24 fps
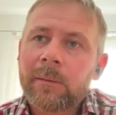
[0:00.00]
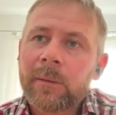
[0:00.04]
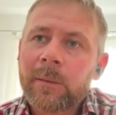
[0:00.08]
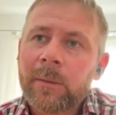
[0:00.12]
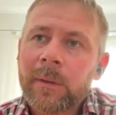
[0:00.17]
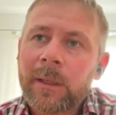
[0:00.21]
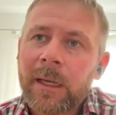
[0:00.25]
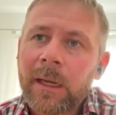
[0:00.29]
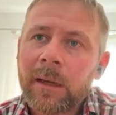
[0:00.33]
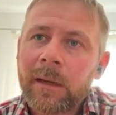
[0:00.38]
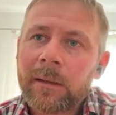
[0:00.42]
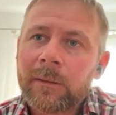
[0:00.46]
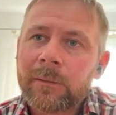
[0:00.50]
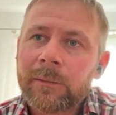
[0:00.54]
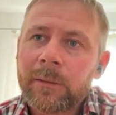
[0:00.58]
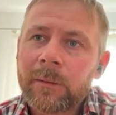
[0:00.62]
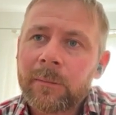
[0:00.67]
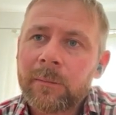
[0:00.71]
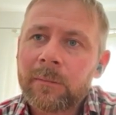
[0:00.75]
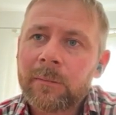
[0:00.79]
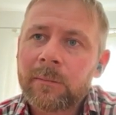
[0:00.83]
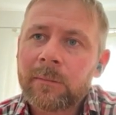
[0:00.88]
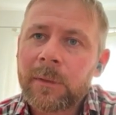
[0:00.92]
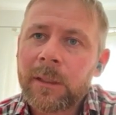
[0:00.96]
we're going
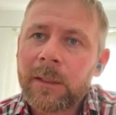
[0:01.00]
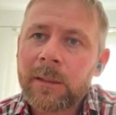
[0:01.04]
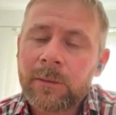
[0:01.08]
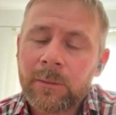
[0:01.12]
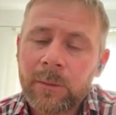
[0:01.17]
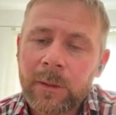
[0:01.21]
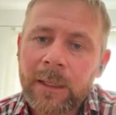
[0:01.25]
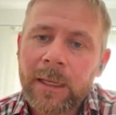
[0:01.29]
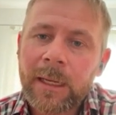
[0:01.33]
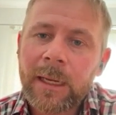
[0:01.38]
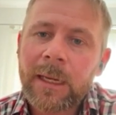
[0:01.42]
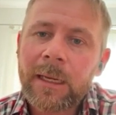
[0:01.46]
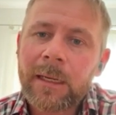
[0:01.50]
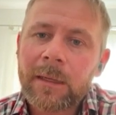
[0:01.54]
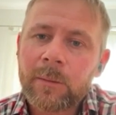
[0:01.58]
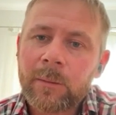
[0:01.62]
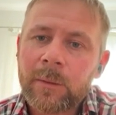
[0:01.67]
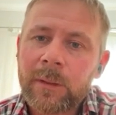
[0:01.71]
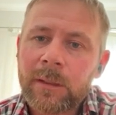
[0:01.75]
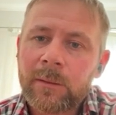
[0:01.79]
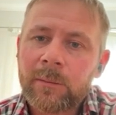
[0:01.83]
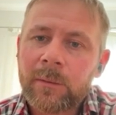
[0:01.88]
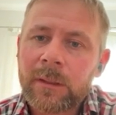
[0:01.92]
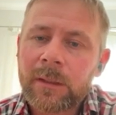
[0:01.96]
from into a canter,
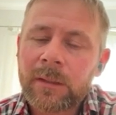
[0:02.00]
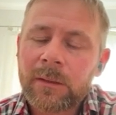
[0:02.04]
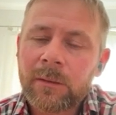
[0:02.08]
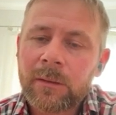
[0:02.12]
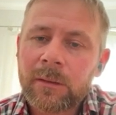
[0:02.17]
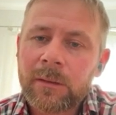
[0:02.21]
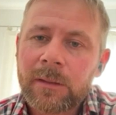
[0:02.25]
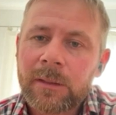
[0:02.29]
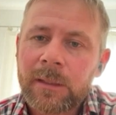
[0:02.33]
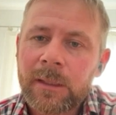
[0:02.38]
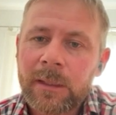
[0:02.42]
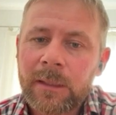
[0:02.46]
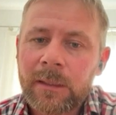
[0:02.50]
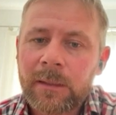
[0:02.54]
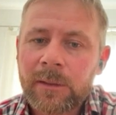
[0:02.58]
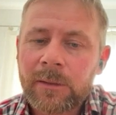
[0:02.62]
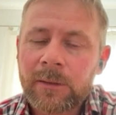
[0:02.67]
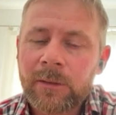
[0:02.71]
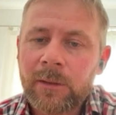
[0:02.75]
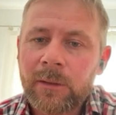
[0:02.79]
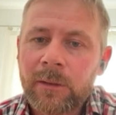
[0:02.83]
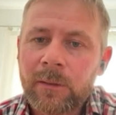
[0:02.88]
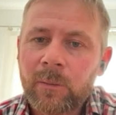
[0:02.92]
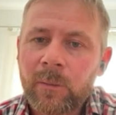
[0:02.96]
we sort of sit in a
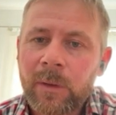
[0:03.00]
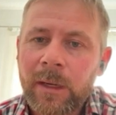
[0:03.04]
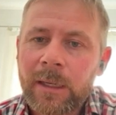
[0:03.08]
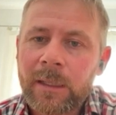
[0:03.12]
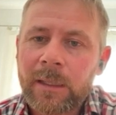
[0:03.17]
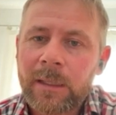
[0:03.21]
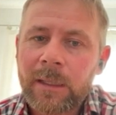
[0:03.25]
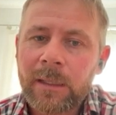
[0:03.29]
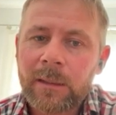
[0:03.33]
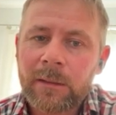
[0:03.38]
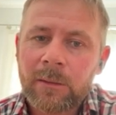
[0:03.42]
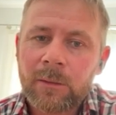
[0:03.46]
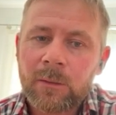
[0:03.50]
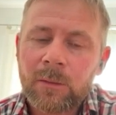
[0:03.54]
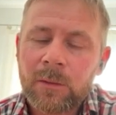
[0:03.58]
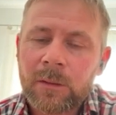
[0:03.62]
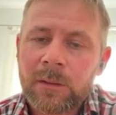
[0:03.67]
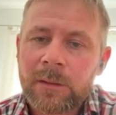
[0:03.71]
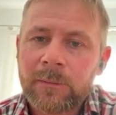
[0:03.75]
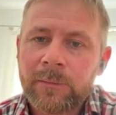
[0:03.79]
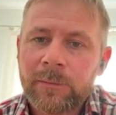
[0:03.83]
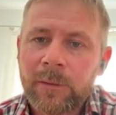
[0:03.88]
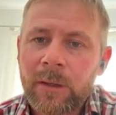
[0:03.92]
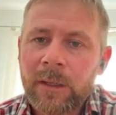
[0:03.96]
certain way to get the
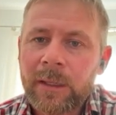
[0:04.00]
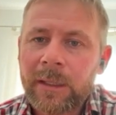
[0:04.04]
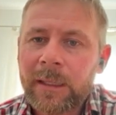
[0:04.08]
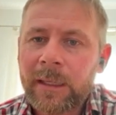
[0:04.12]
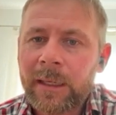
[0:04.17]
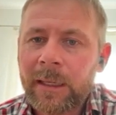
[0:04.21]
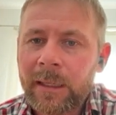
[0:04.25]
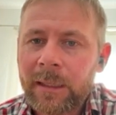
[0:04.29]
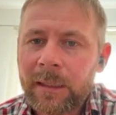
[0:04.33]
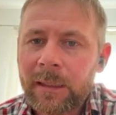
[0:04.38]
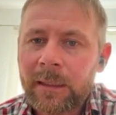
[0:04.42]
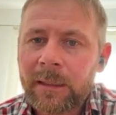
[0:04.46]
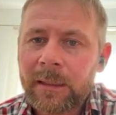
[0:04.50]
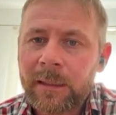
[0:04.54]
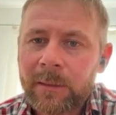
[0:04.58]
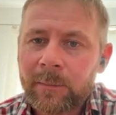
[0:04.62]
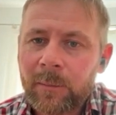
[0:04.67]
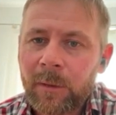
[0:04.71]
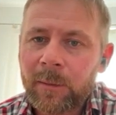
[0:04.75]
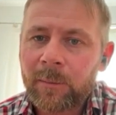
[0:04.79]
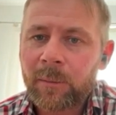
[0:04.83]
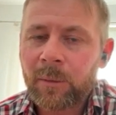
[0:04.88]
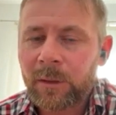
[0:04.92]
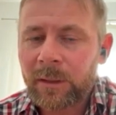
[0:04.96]
horse to find a canter lead
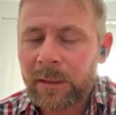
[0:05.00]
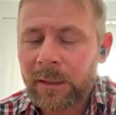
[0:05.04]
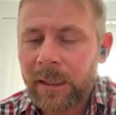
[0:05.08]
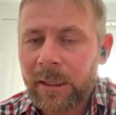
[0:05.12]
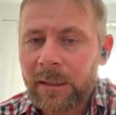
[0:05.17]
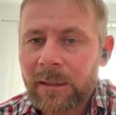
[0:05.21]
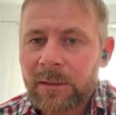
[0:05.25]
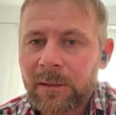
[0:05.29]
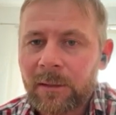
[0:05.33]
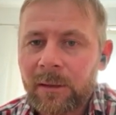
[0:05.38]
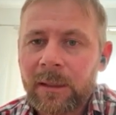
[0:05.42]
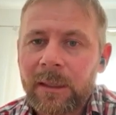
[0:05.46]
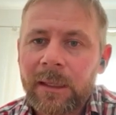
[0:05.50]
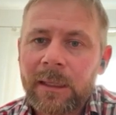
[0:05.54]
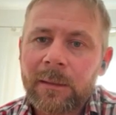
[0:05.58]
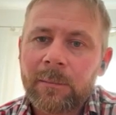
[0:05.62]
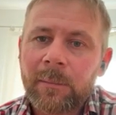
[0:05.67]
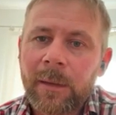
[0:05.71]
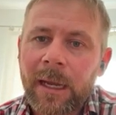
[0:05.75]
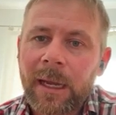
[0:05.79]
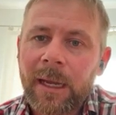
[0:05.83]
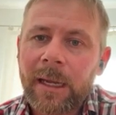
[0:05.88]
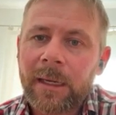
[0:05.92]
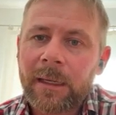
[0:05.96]
by putting the outside
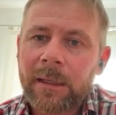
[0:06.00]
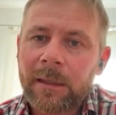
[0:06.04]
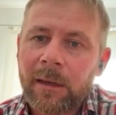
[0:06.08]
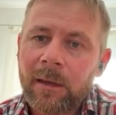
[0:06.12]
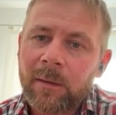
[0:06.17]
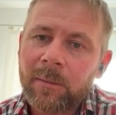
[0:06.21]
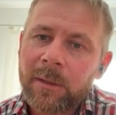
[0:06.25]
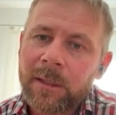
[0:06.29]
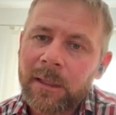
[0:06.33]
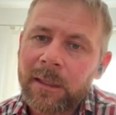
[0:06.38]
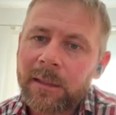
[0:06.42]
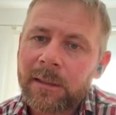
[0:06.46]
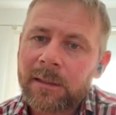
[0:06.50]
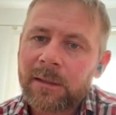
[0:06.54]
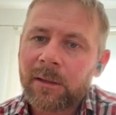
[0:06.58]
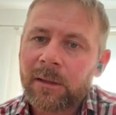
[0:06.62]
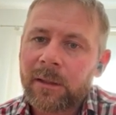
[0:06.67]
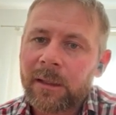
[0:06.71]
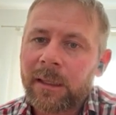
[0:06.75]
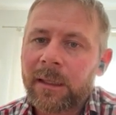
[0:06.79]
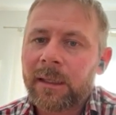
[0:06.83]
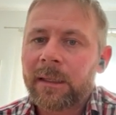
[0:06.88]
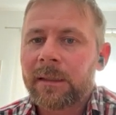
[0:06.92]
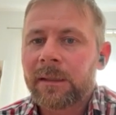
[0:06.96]
leg back and opening the
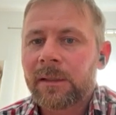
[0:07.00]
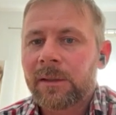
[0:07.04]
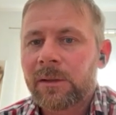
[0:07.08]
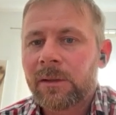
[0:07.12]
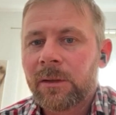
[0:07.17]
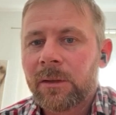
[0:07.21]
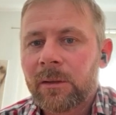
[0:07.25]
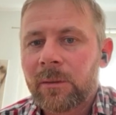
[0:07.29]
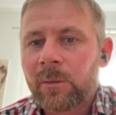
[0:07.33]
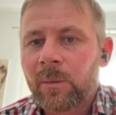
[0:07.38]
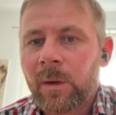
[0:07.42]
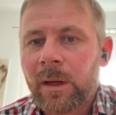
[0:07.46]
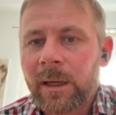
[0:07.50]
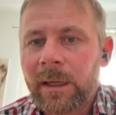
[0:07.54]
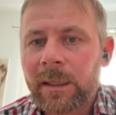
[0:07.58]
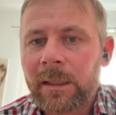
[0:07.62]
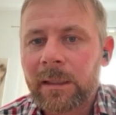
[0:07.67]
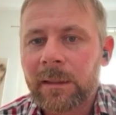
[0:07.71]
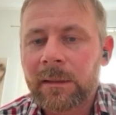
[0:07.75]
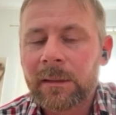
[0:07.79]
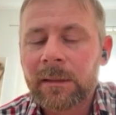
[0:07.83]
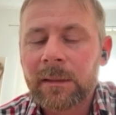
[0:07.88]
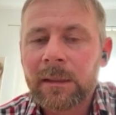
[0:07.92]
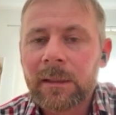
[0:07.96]
inside leg in a certain
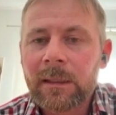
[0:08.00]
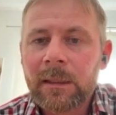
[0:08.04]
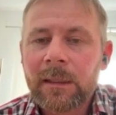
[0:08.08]
way, and